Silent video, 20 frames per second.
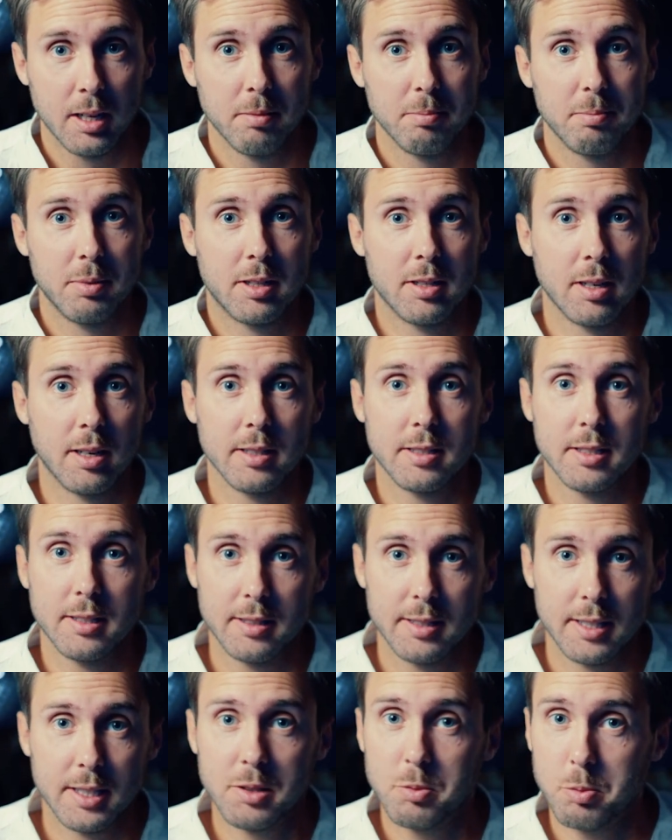because in
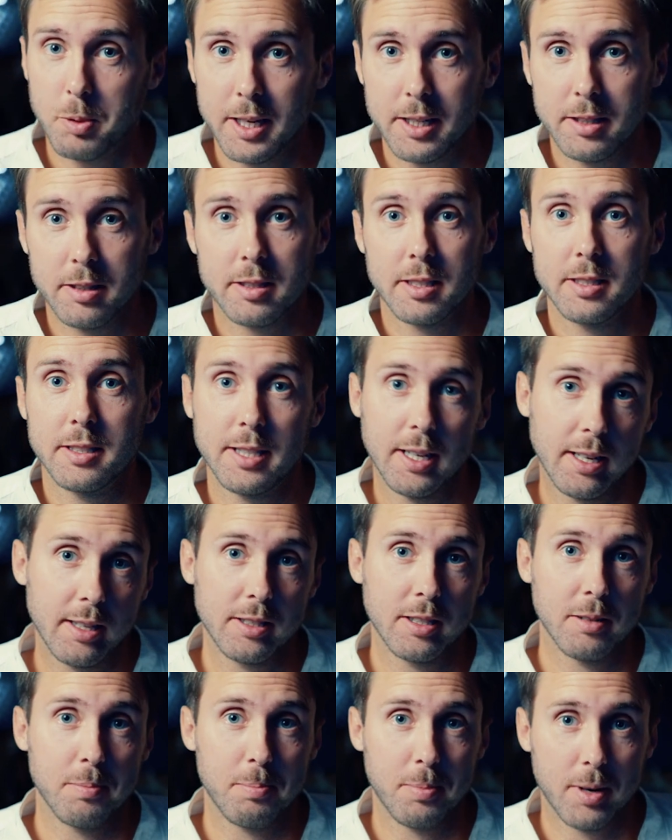this way you can tell
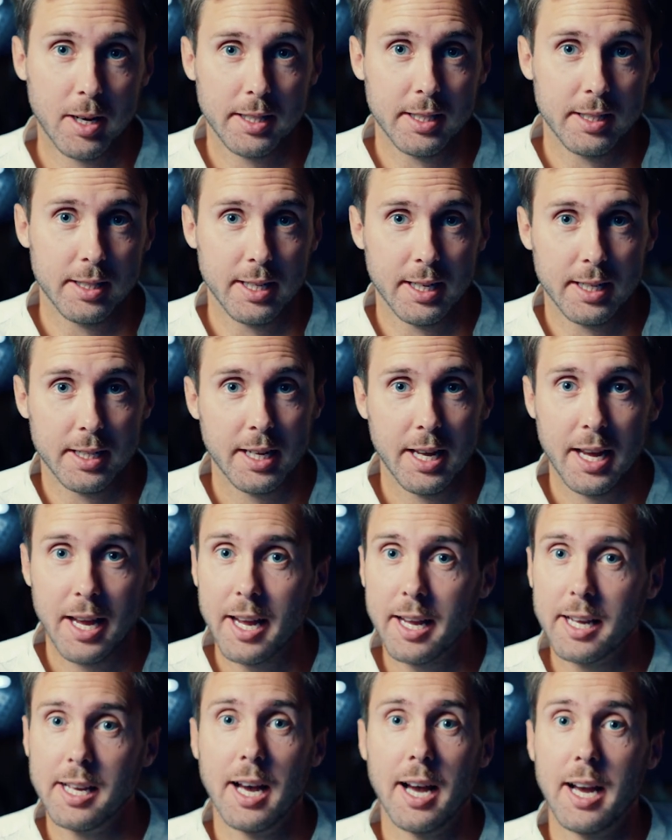your body that,
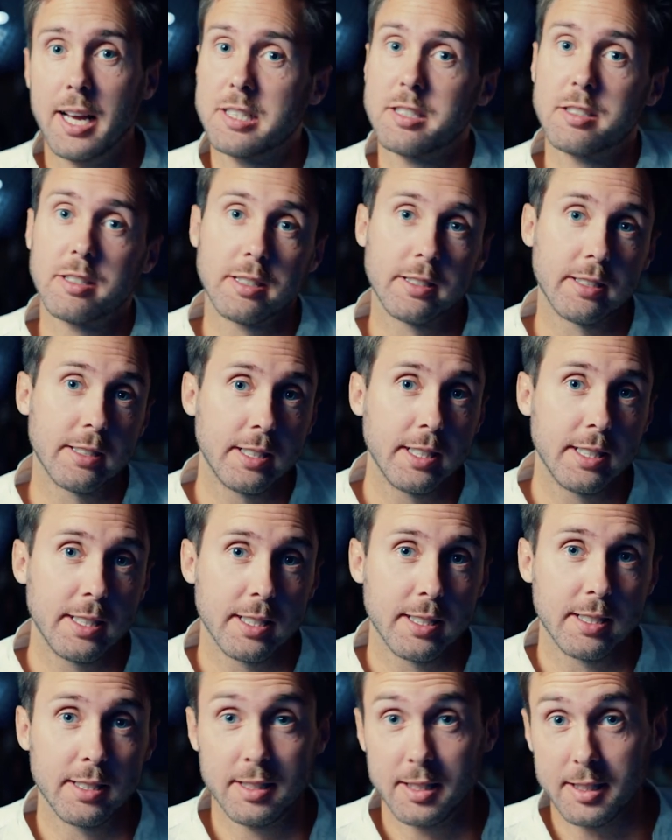hey, I succeeded